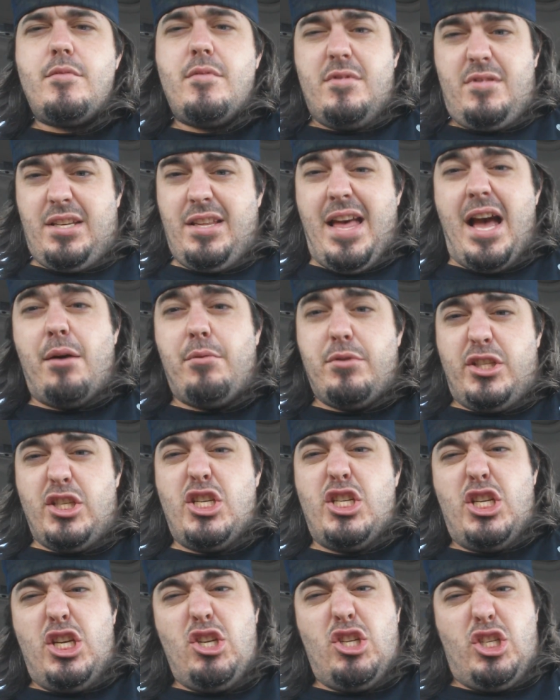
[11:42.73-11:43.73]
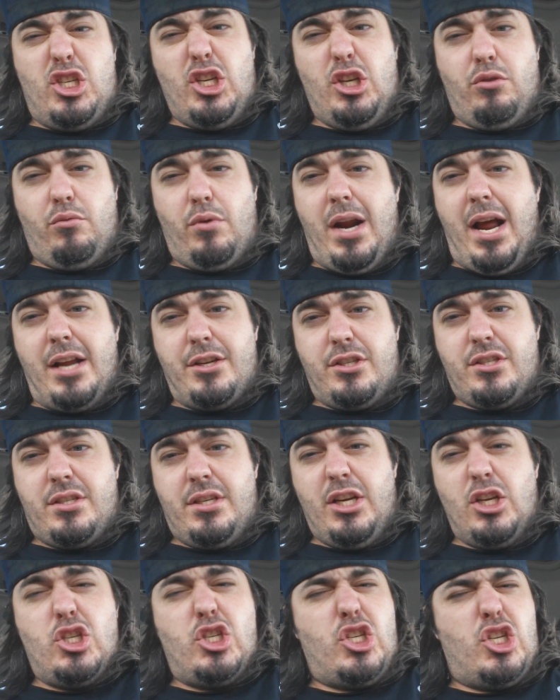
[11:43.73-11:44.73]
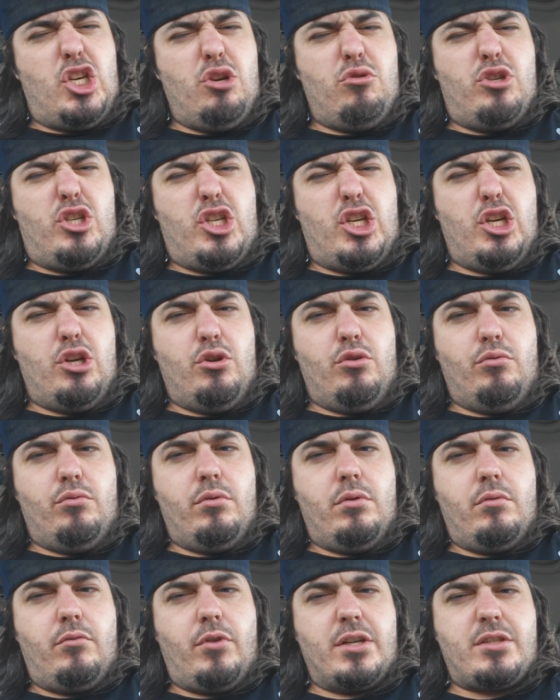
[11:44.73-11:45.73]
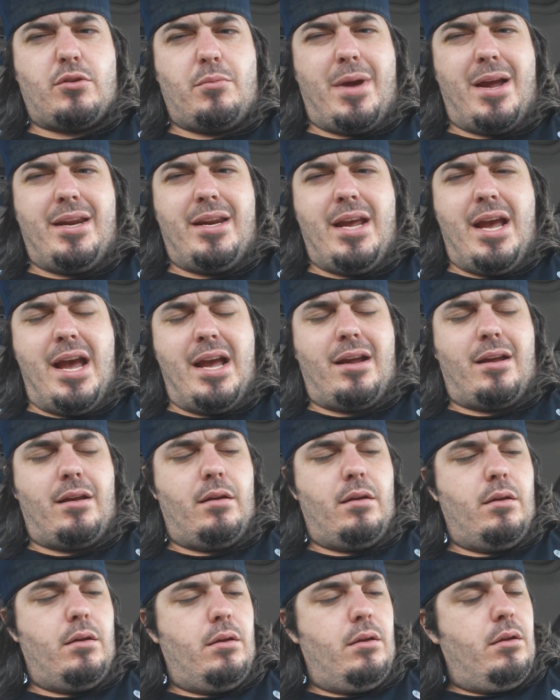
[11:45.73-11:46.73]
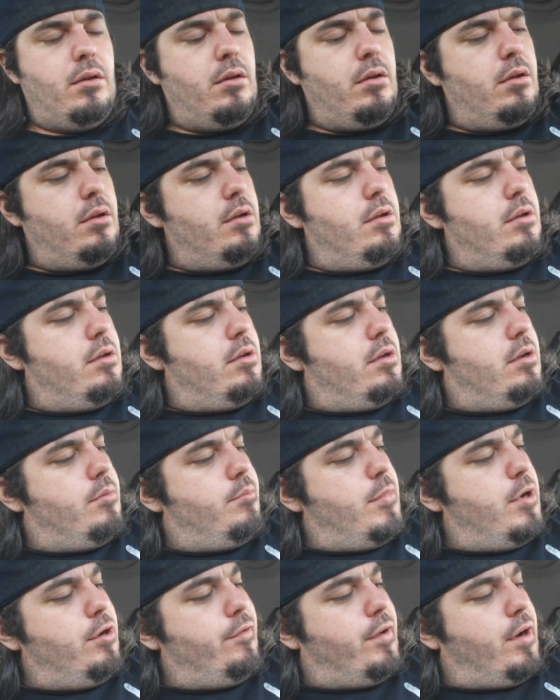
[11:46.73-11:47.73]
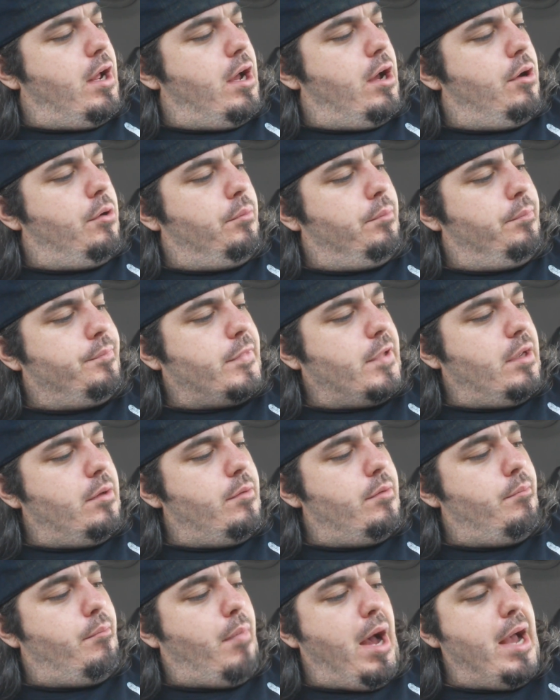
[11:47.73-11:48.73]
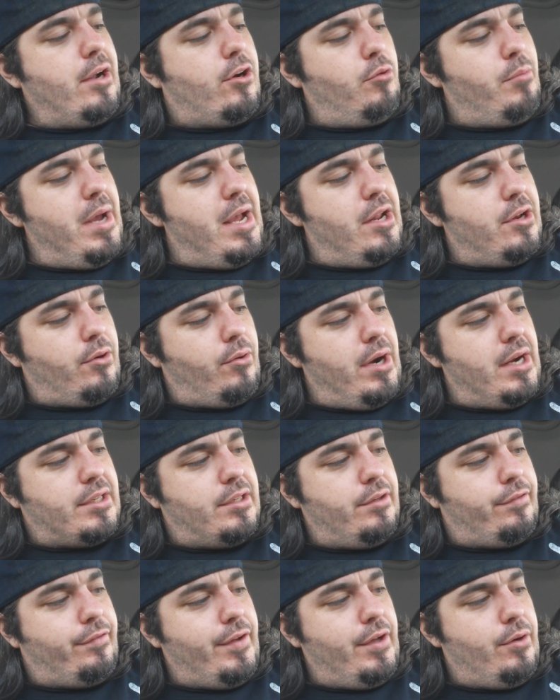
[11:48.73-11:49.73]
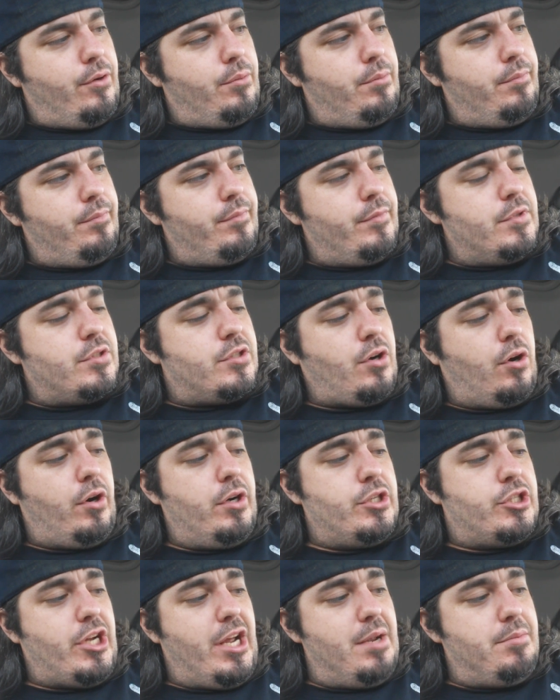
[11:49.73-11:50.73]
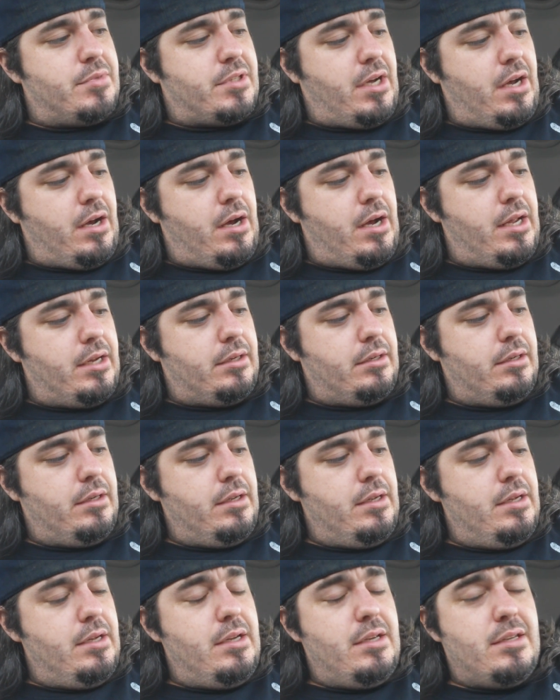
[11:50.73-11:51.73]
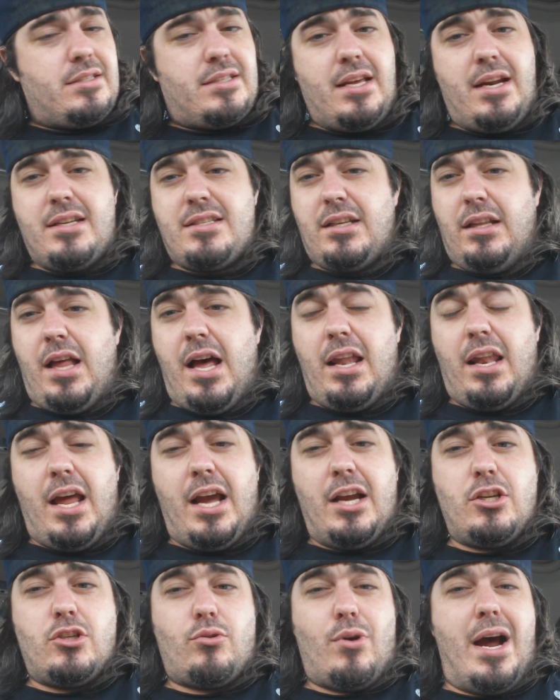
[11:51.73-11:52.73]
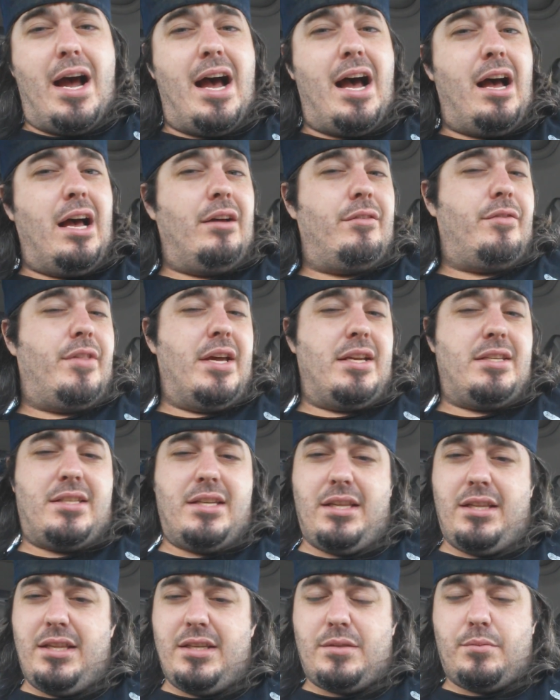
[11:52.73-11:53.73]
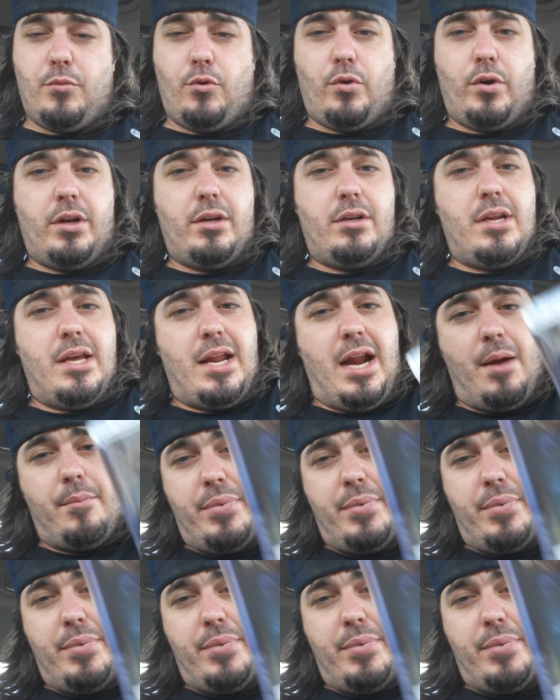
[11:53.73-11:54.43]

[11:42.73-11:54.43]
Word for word: See, that was a shoo shoo. What I just did, shoo shoo, WrestleManiac. Moving on. Michael Mann directed film starring James Caan. Said it's a lot like Drive, they said this morning, and I